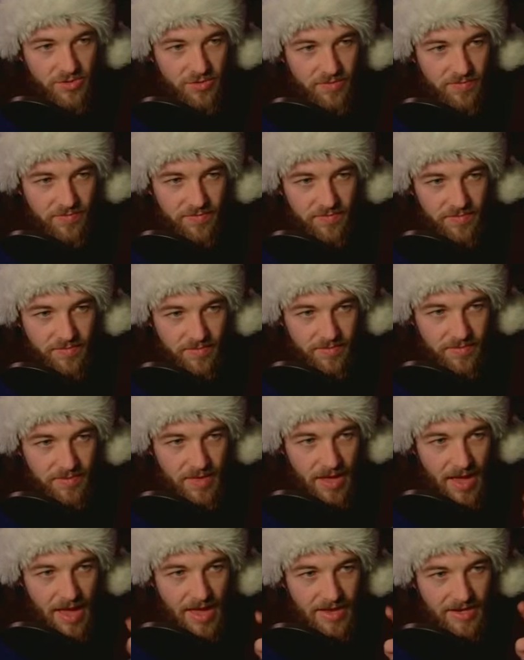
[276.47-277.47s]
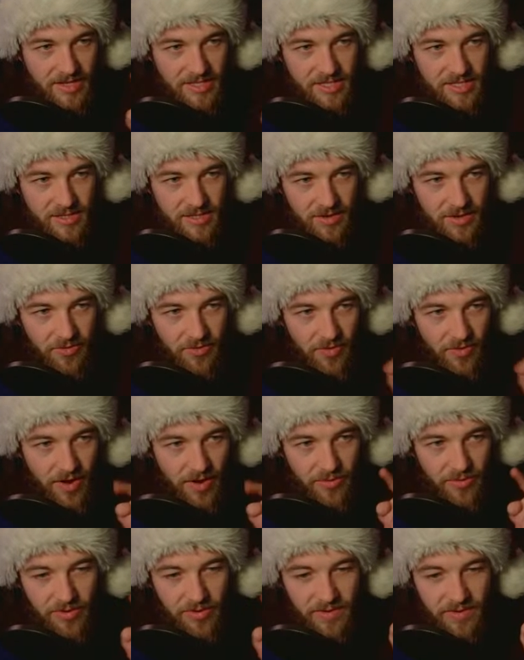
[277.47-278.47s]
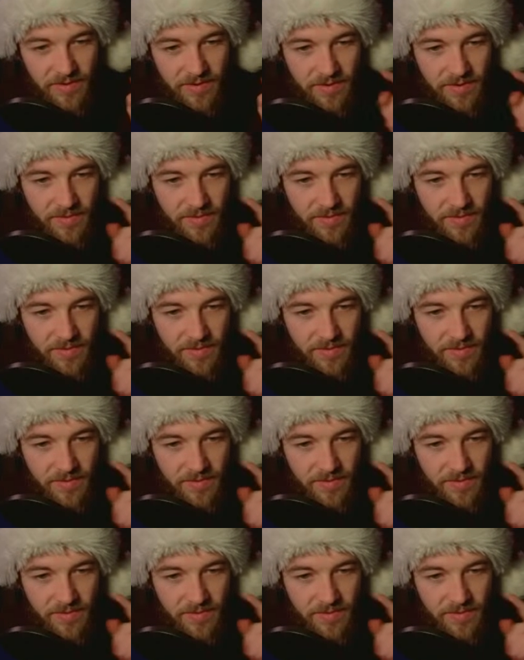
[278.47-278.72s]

of 8 around it.